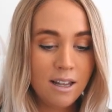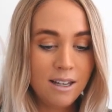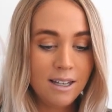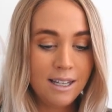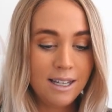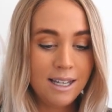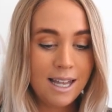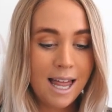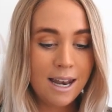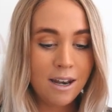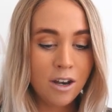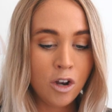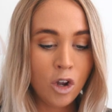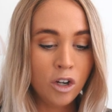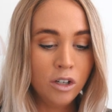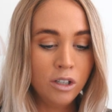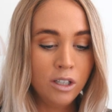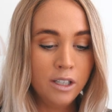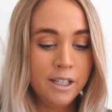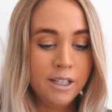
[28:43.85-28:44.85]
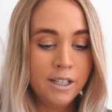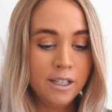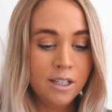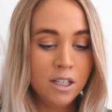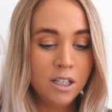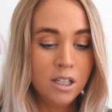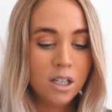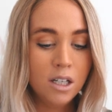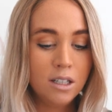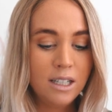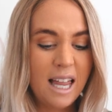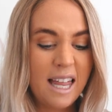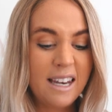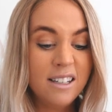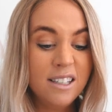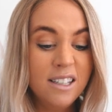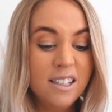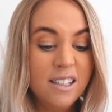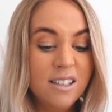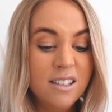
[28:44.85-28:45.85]
lanolin,
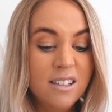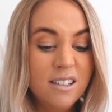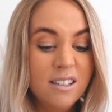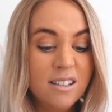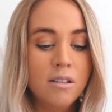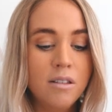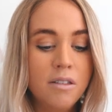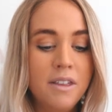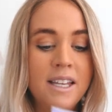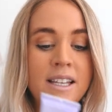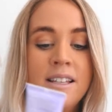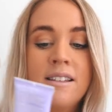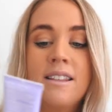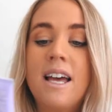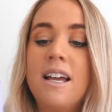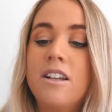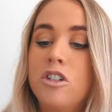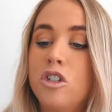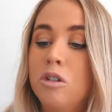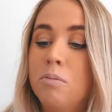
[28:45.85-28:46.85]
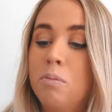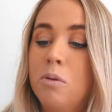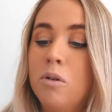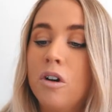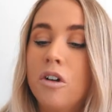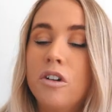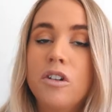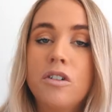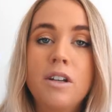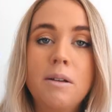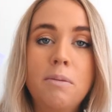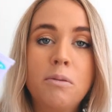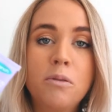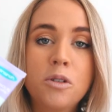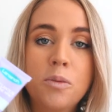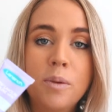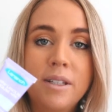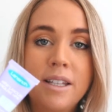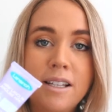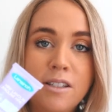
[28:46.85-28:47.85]
lanolin thing that you put on your
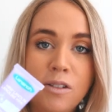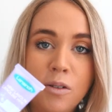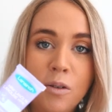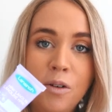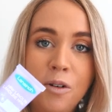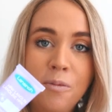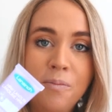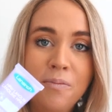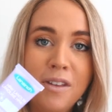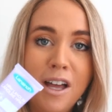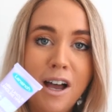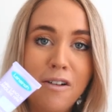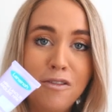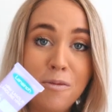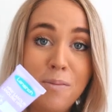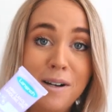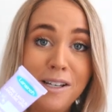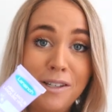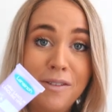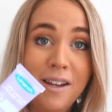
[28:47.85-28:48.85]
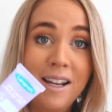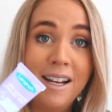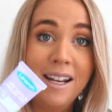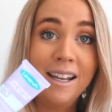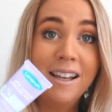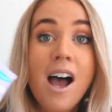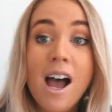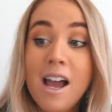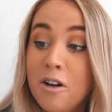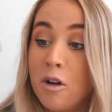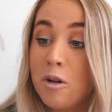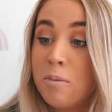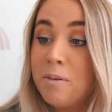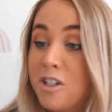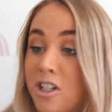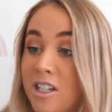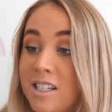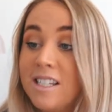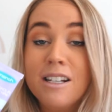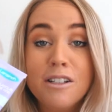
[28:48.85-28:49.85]
nipples when they're sore. Oh, great. I know, but
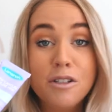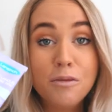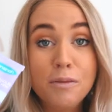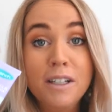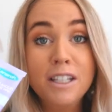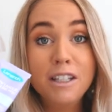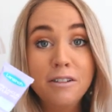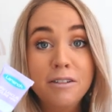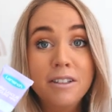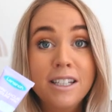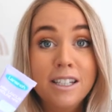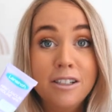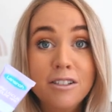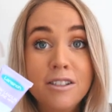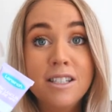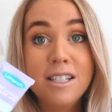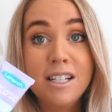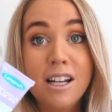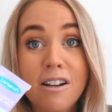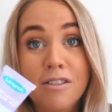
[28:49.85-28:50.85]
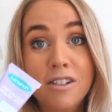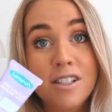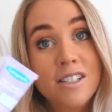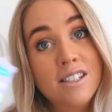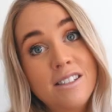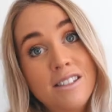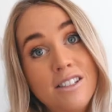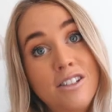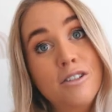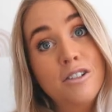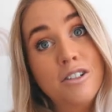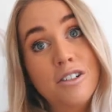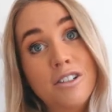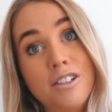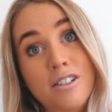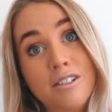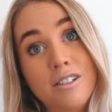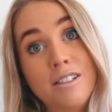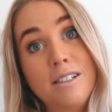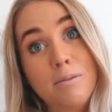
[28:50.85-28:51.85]
she said it's really, really good stuff because your,
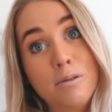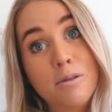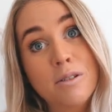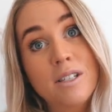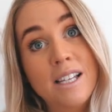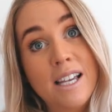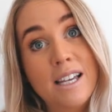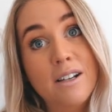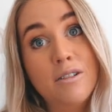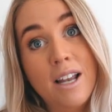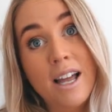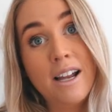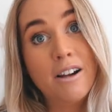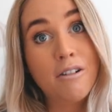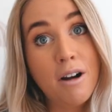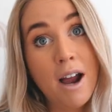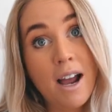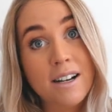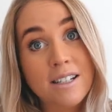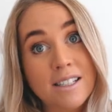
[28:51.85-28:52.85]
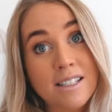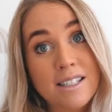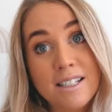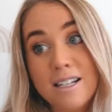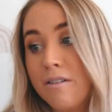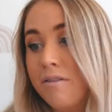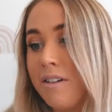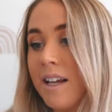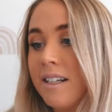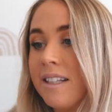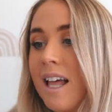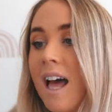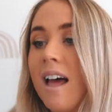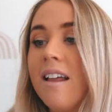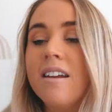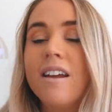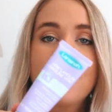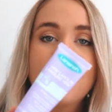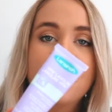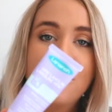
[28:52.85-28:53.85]
your nipples can get all like cracked and stuff like
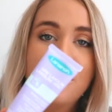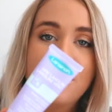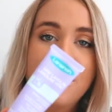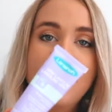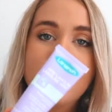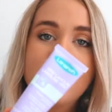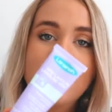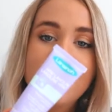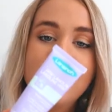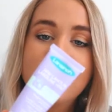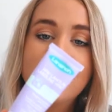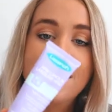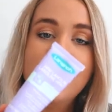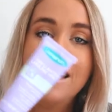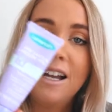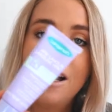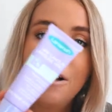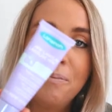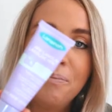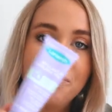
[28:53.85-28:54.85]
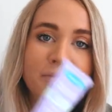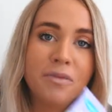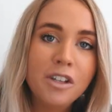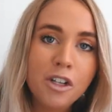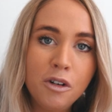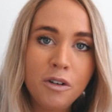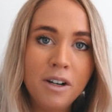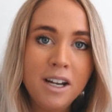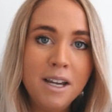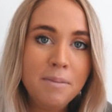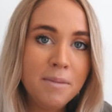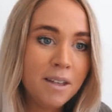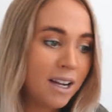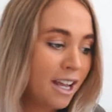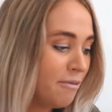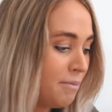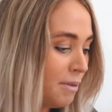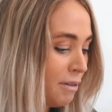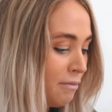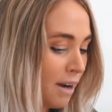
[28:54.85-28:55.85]
that. So that is the um, cream that
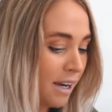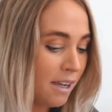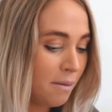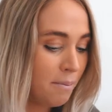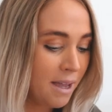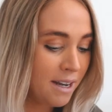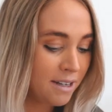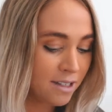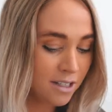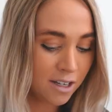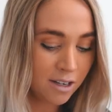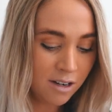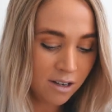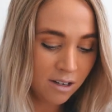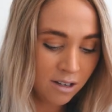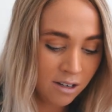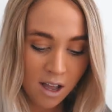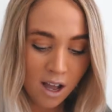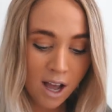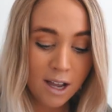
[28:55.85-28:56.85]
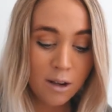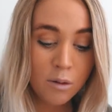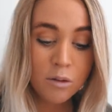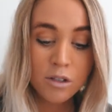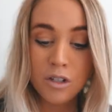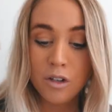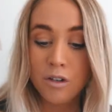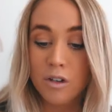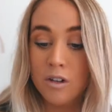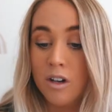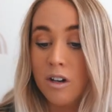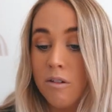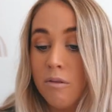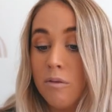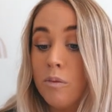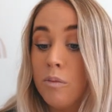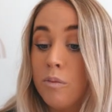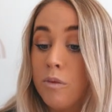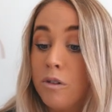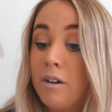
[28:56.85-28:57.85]
I've been recommended. I also
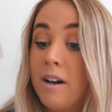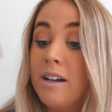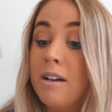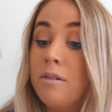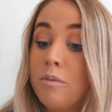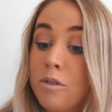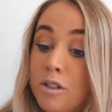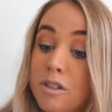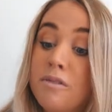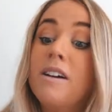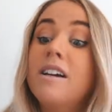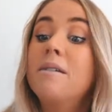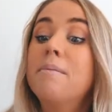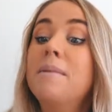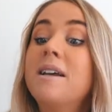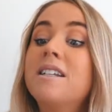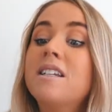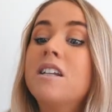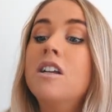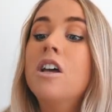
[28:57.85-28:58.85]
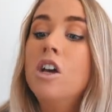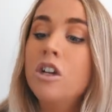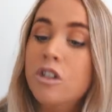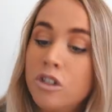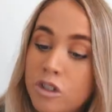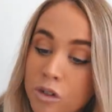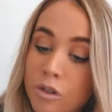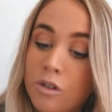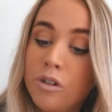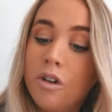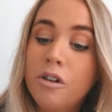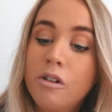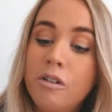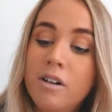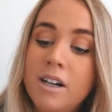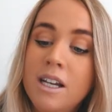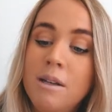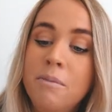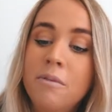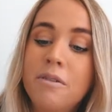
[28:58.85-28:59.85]
rec was recommended
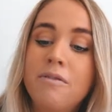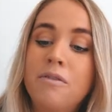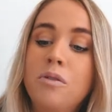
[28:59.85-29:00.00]
Sudocrem